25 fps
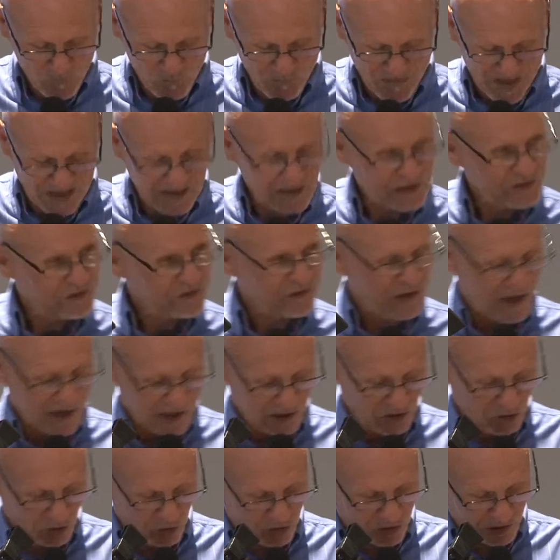Let's take a
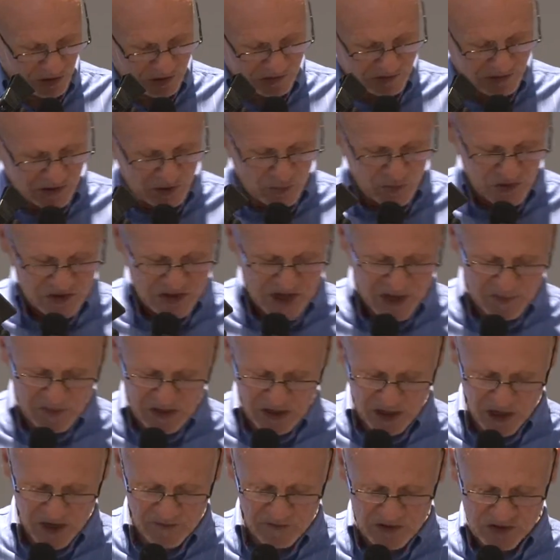look at what's happening
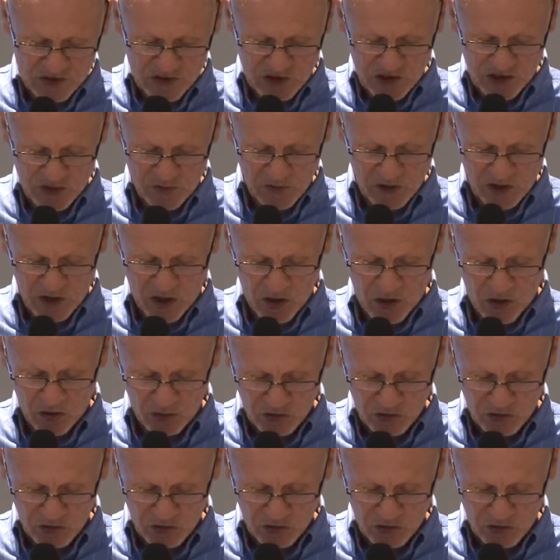overseas with coal.